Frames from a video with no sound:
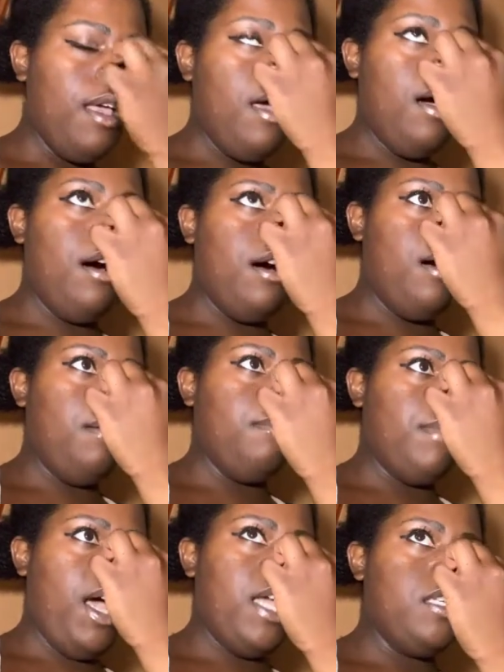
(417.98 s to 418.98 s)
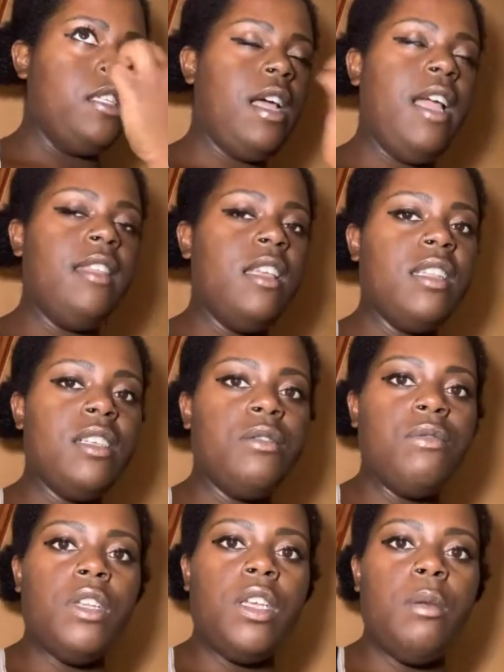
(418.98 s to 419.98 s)
I think that's
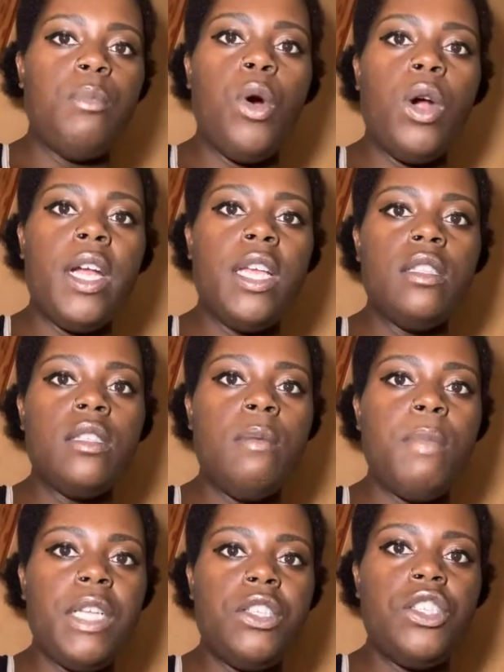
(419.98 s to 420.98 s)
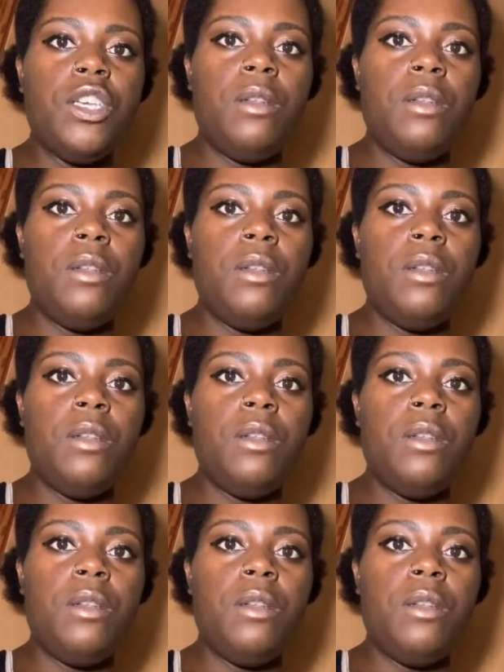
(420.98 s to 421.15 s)
really important to mention,